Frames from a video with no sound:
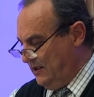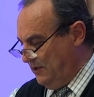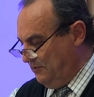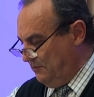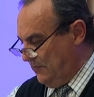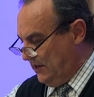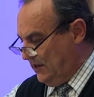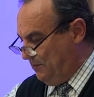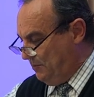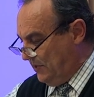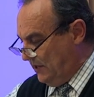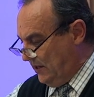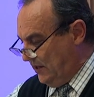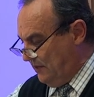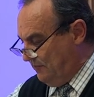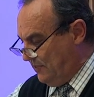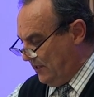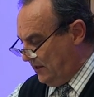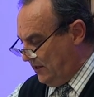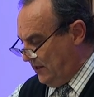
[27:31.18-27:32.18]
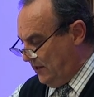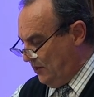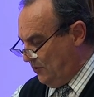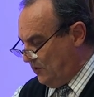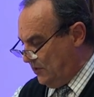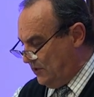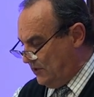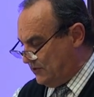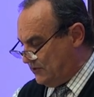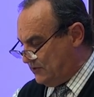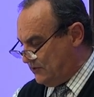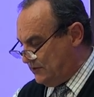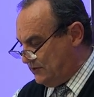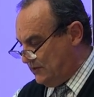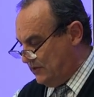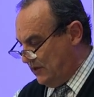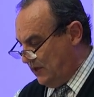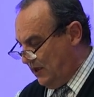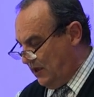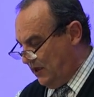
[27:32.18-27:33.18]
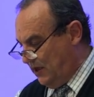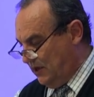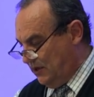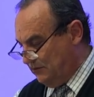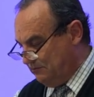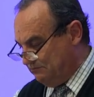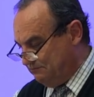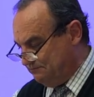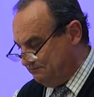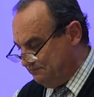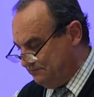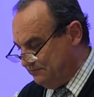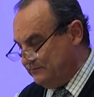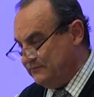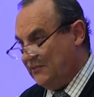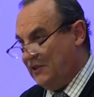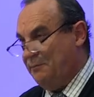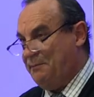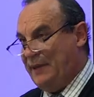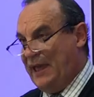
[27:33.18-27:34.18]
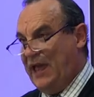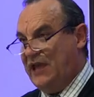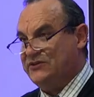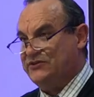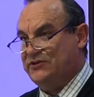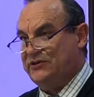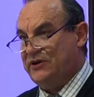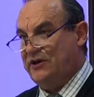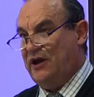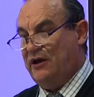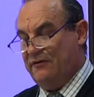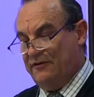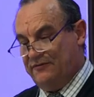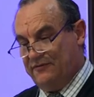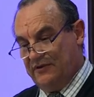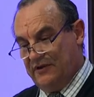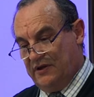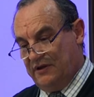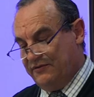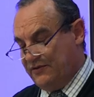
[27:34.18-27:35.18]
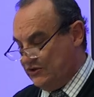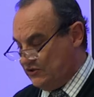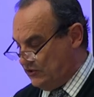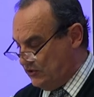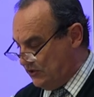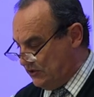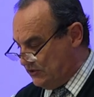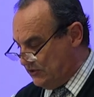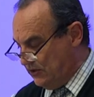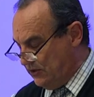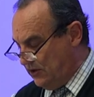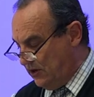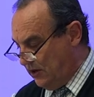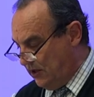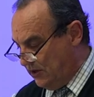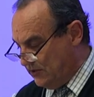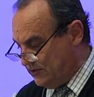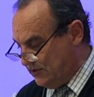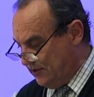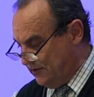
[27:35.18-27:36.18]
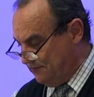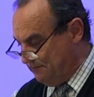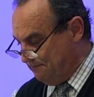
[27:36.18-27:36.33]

Many believe that he was um, the pastor of, of the church in Colossae.